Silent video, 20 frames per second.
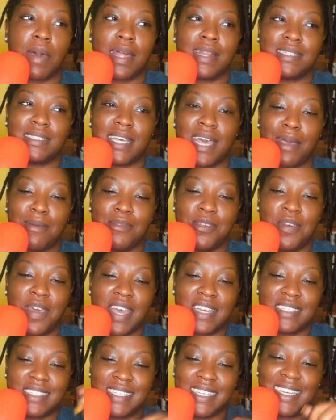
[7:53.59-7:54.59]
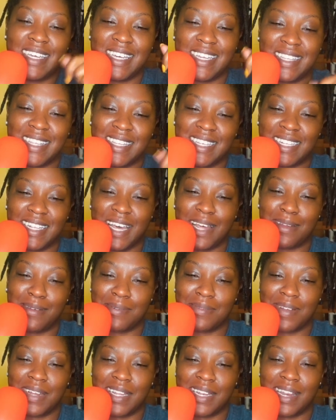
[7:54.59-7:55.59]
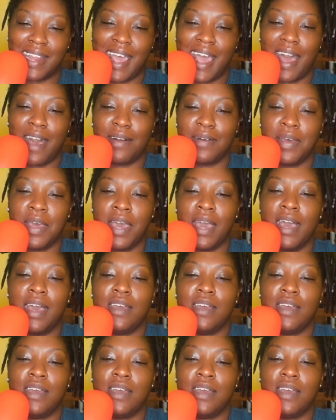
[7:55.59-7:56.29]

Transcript: by the time you actually get the letter written out,